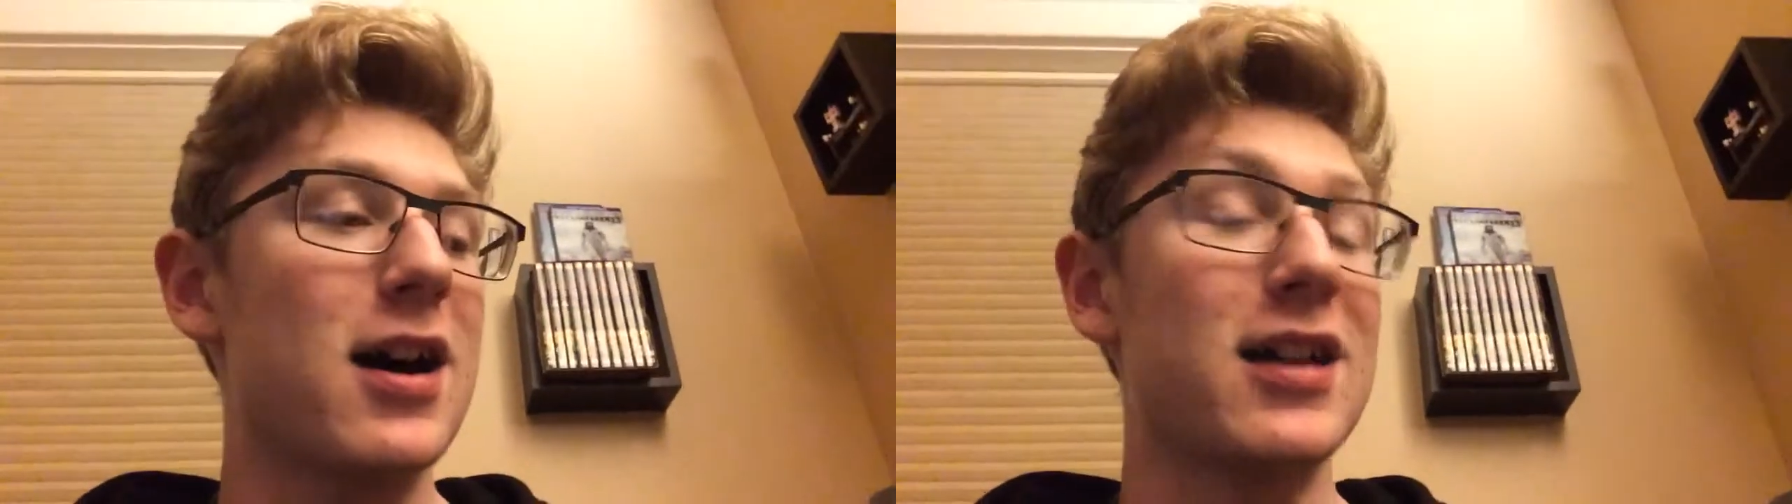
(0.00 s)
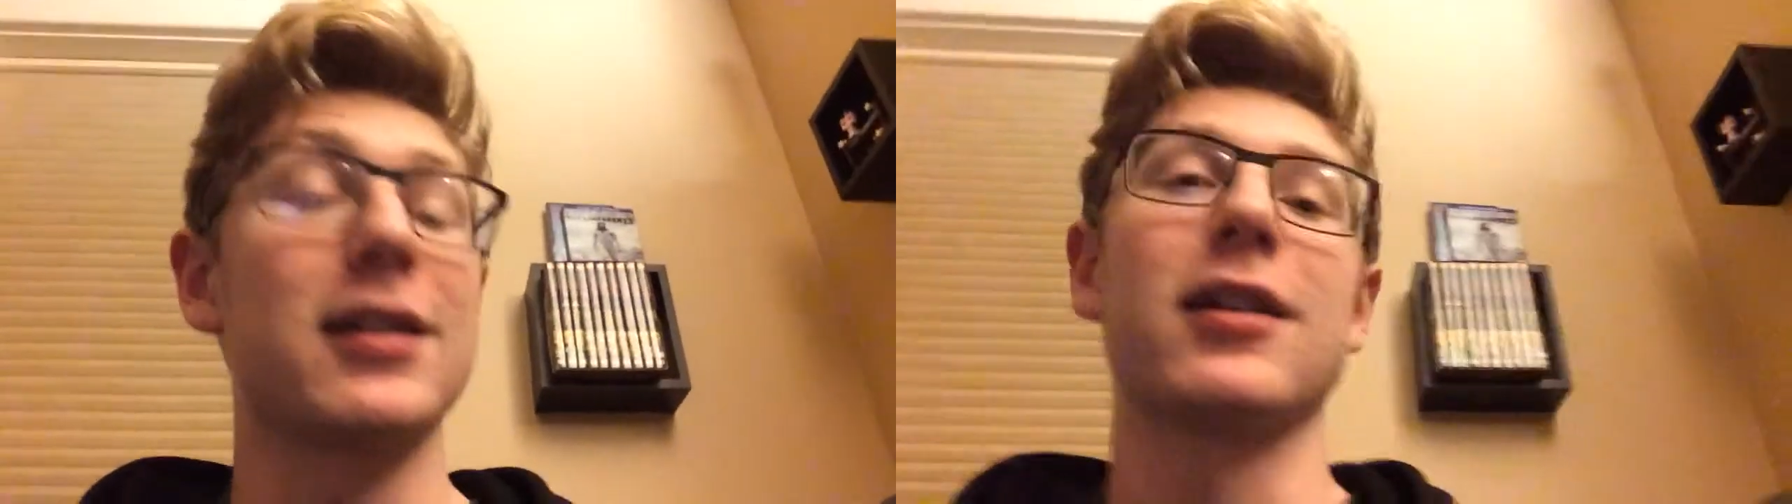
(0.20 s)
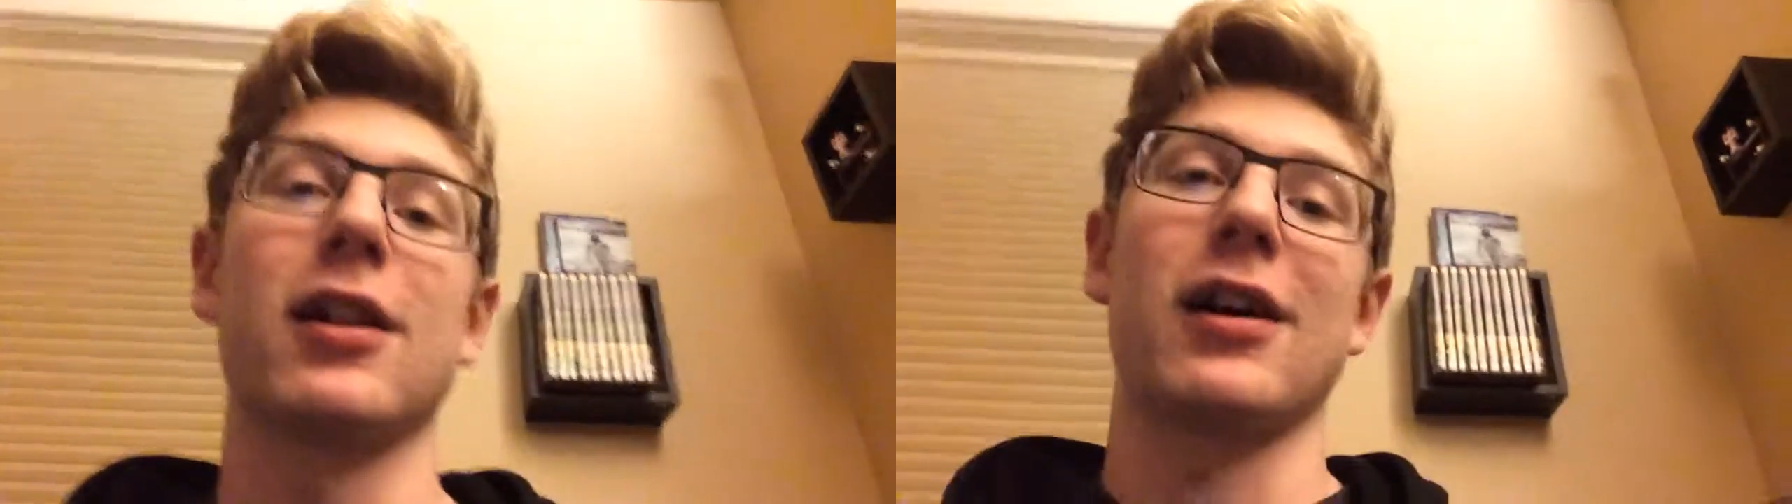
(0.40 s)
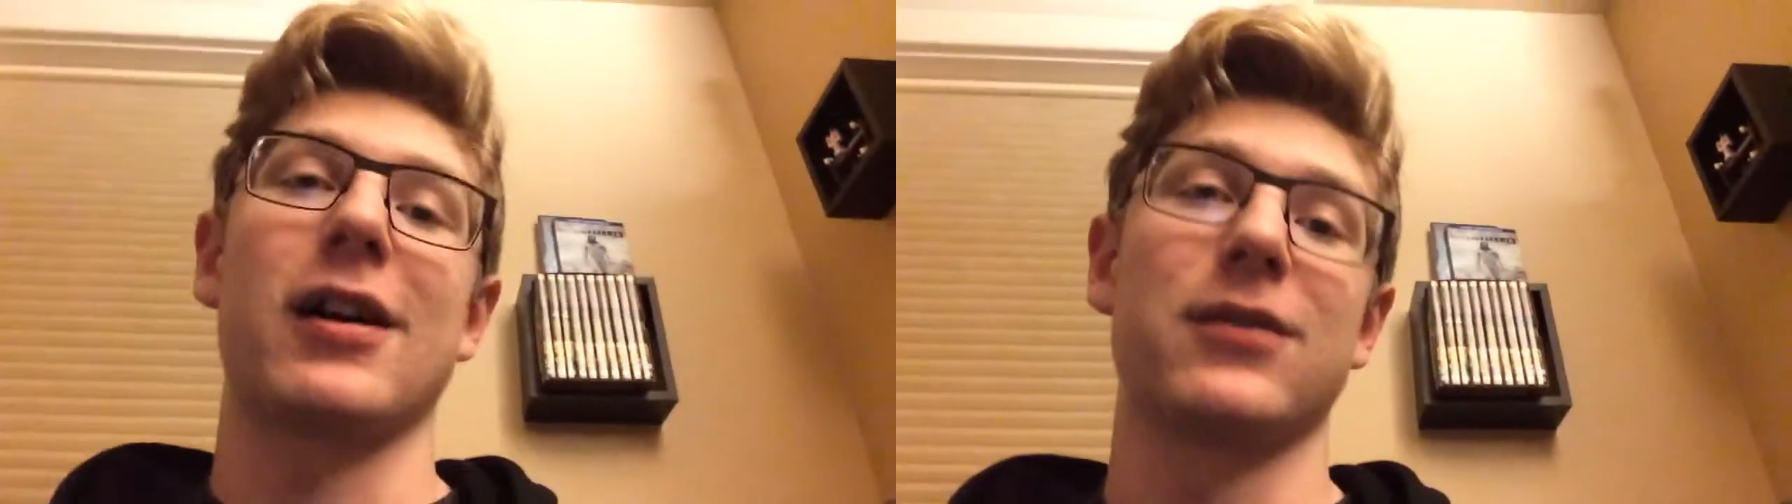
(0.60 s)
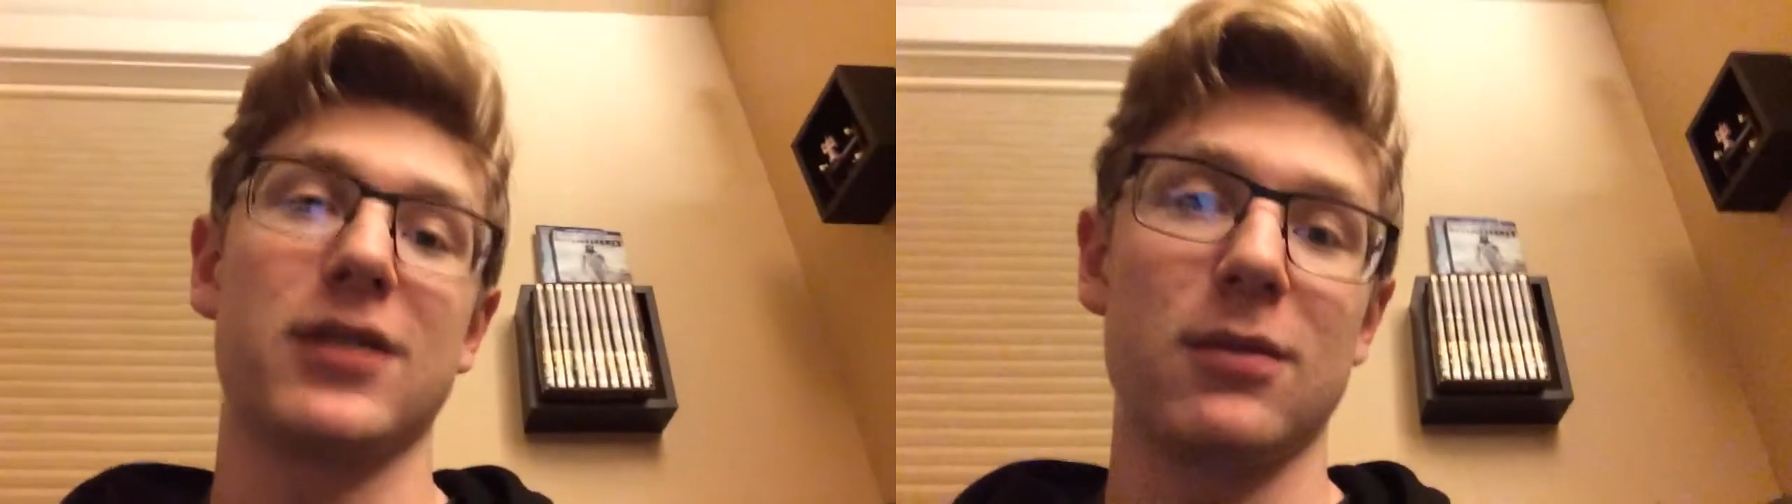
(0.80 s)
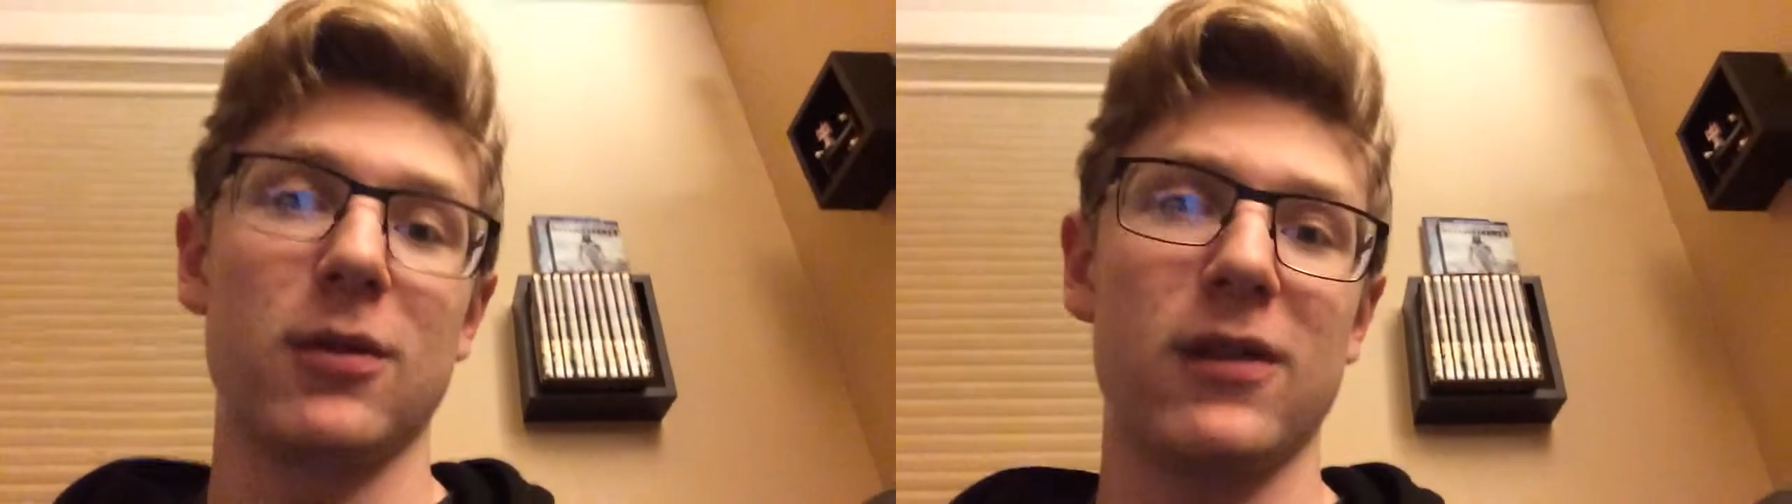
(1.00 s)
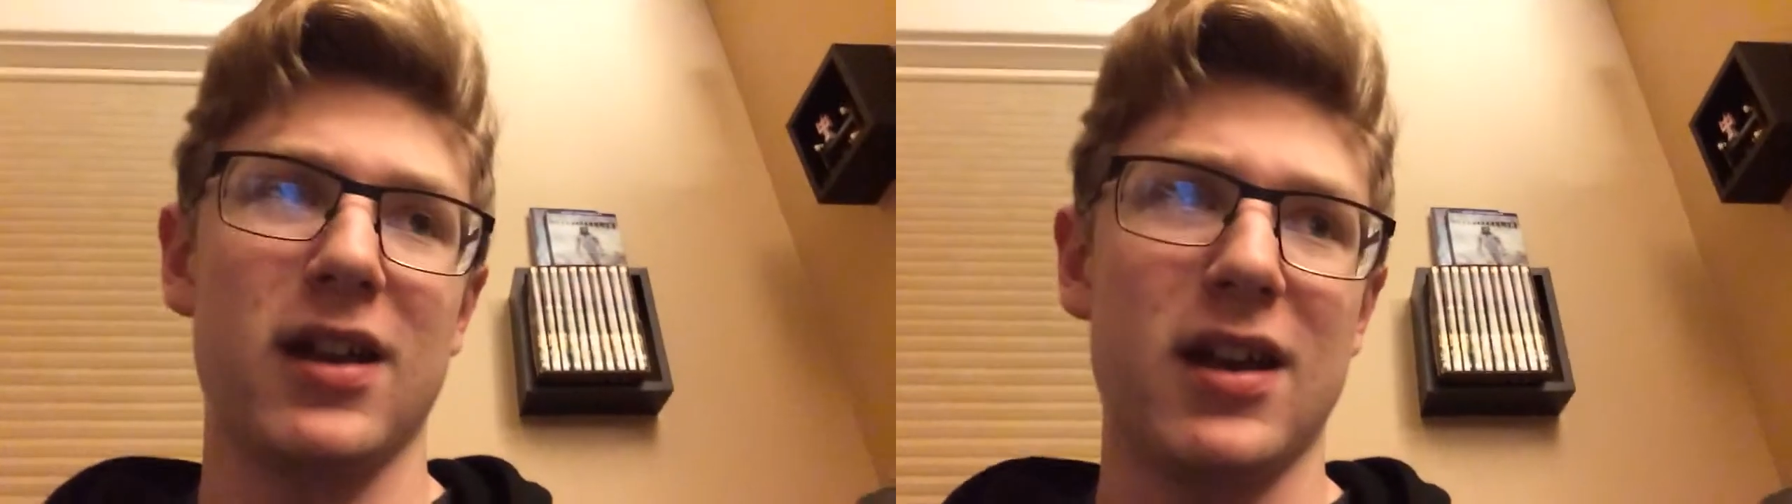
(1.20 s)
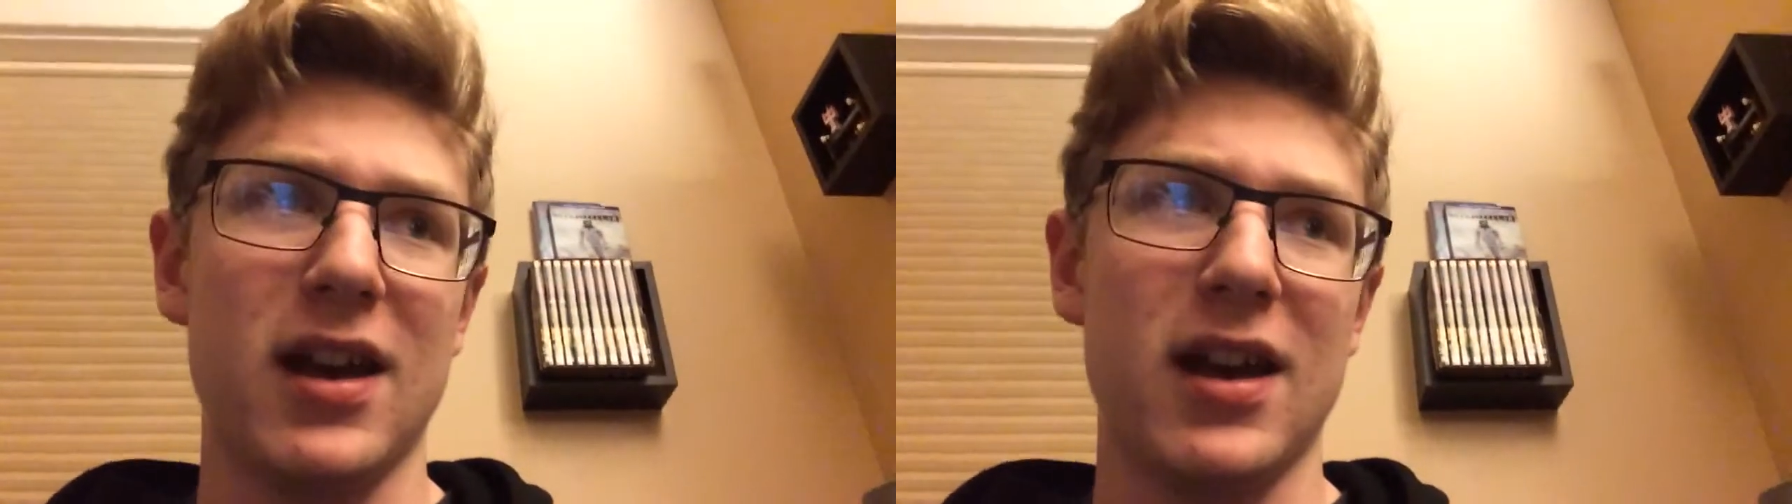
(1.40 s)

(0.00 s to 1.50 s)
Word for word: until I've seen the movie